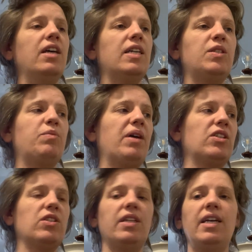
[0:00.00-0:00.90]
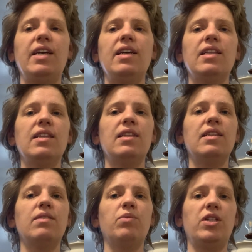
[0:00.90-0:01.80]
especially
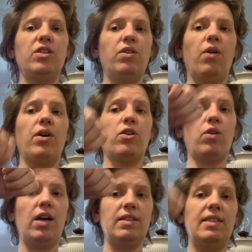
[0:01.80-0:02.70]
when you go across